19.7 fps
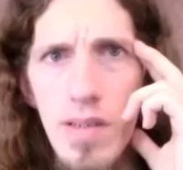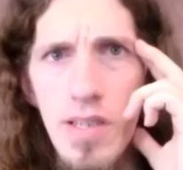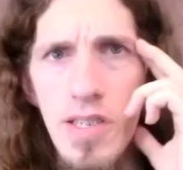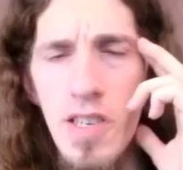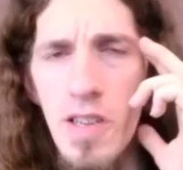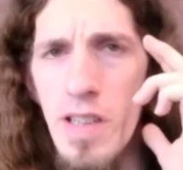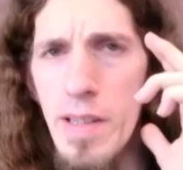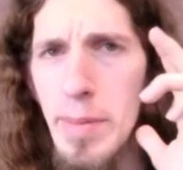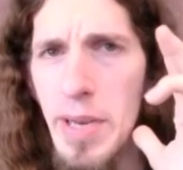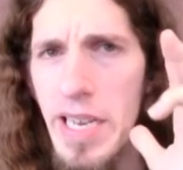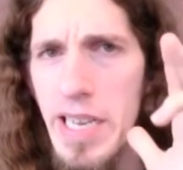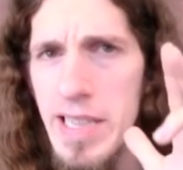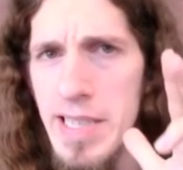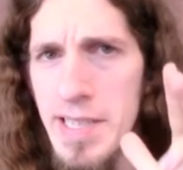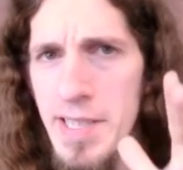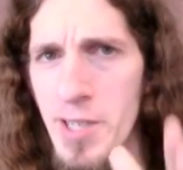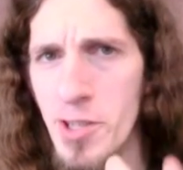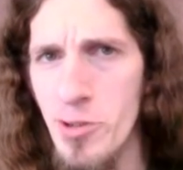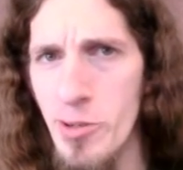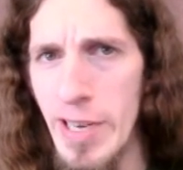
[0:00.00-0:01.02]
So let me get
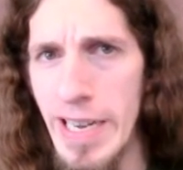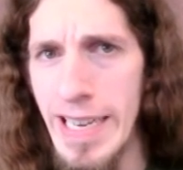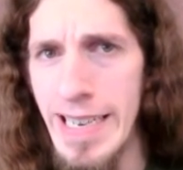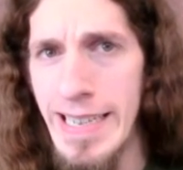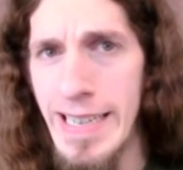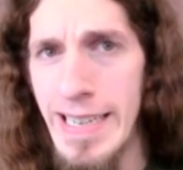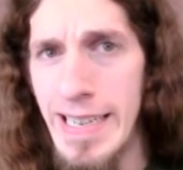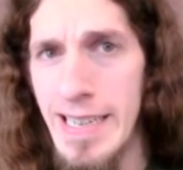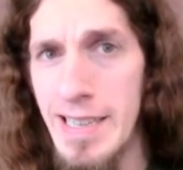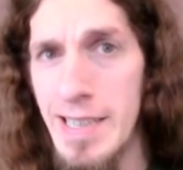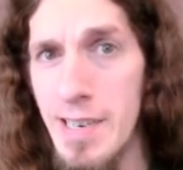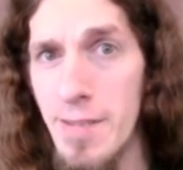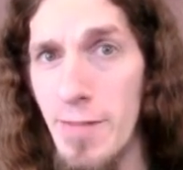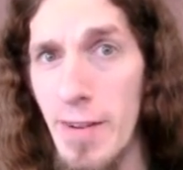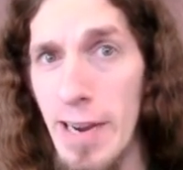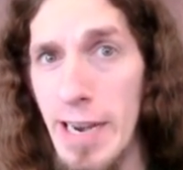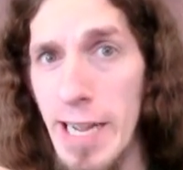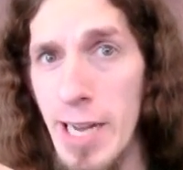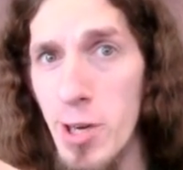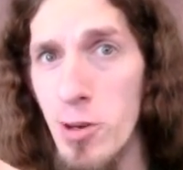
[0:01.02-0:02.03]
this straight. The
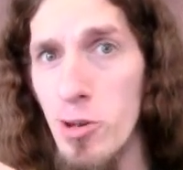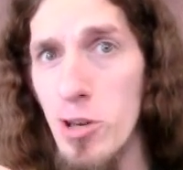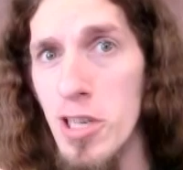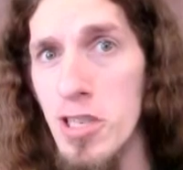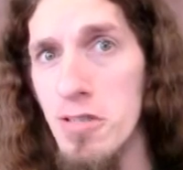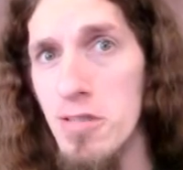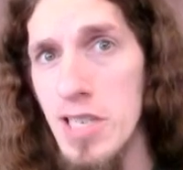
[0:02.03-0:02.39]
Divining Cross